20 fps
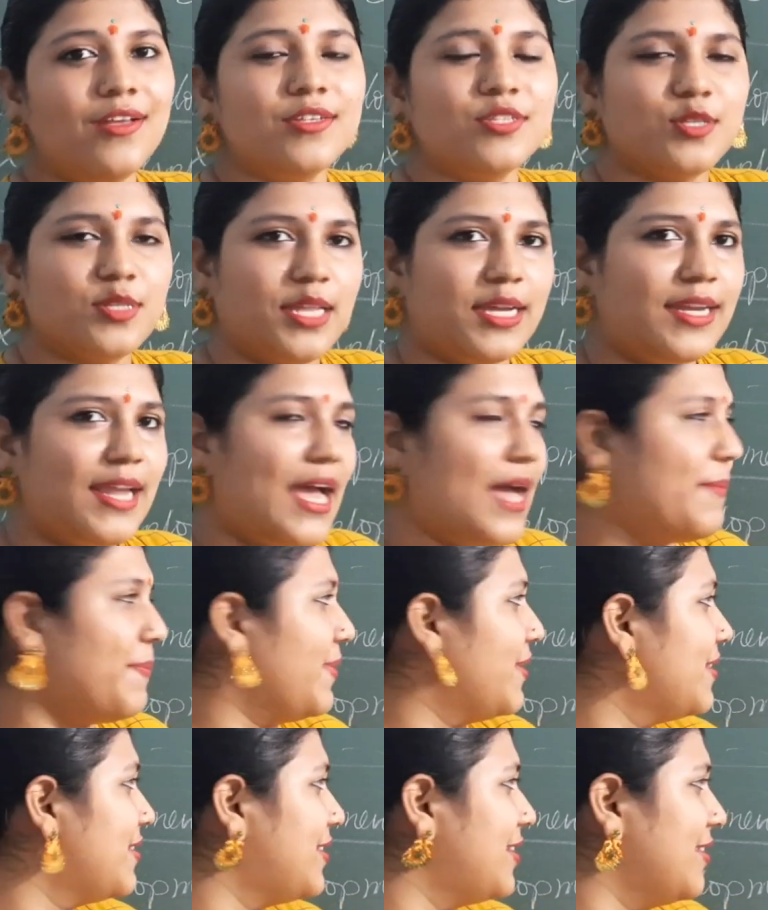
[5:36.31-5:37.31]
So that
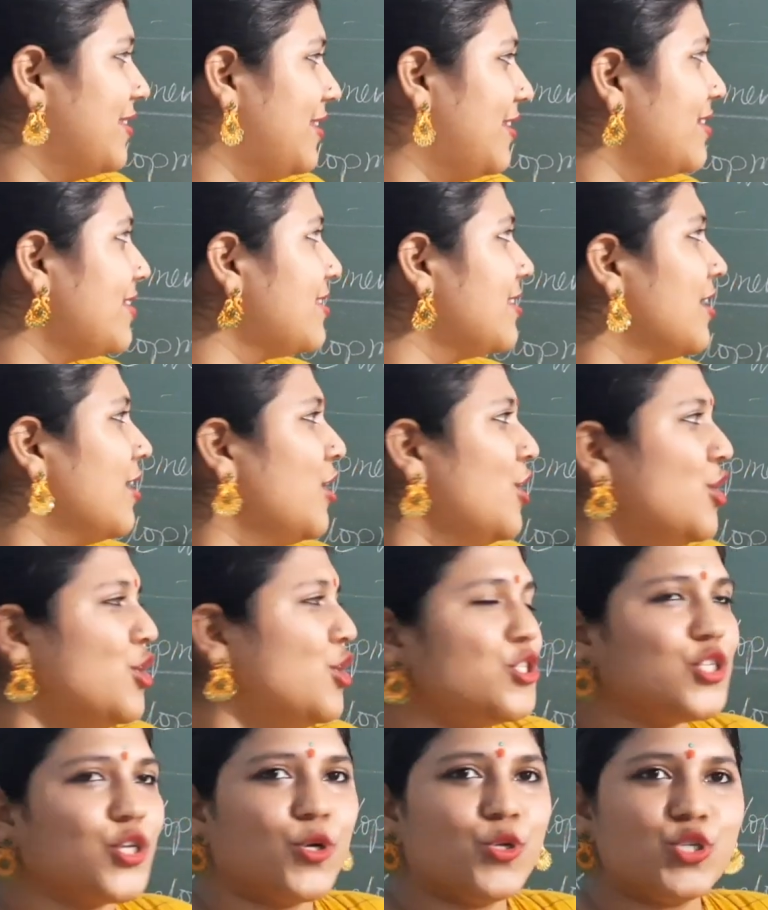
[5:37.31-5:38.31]
happens in this
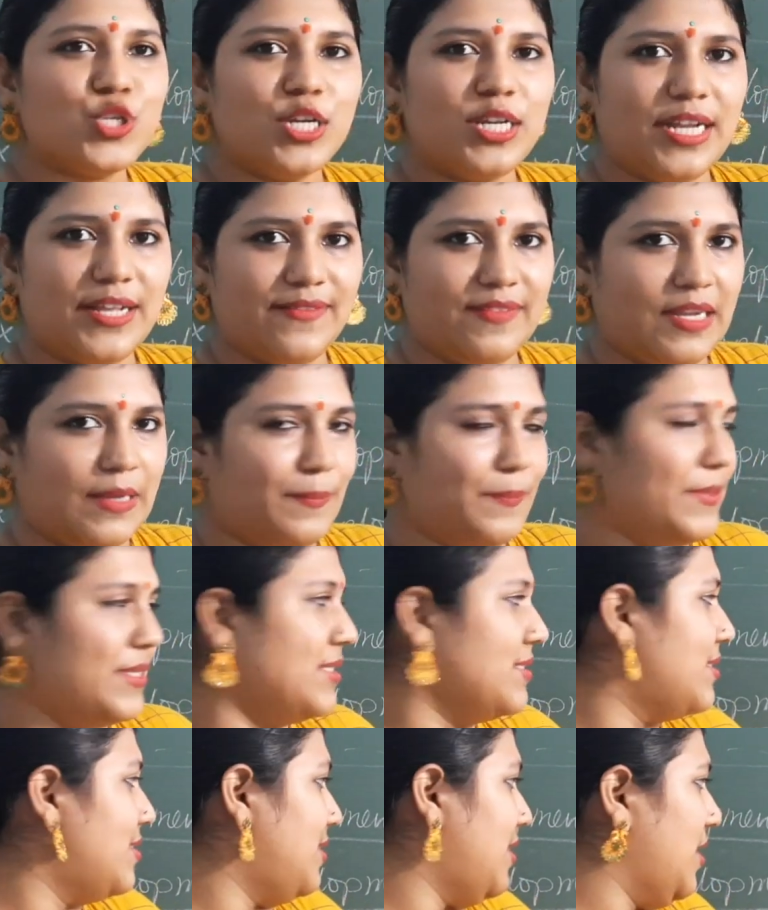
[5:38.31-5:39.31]
social
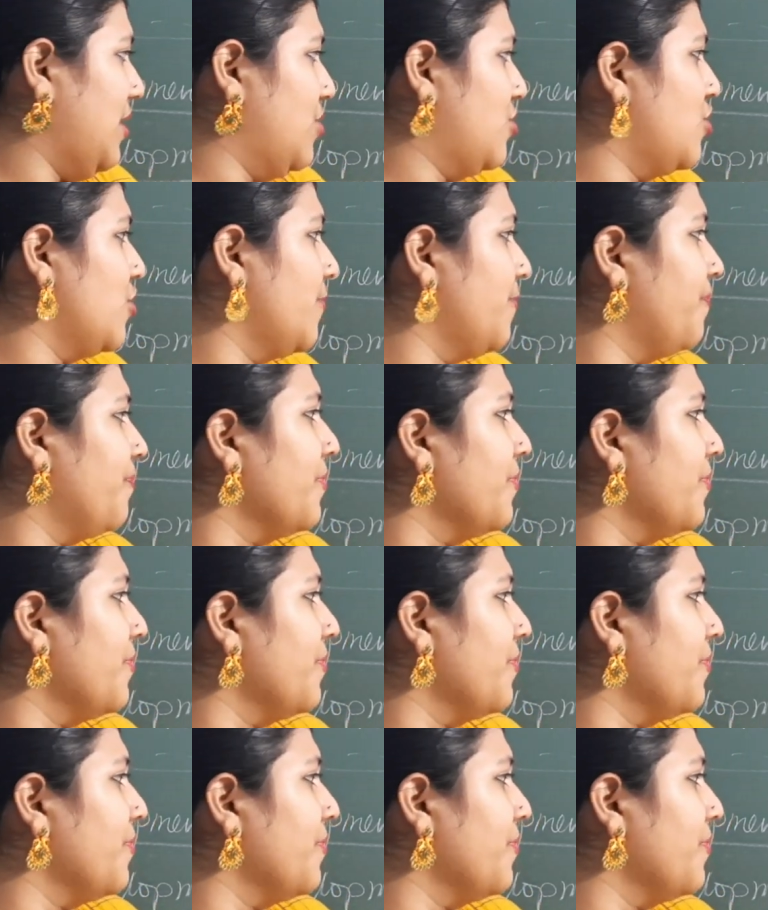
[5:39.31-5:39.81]
development stage.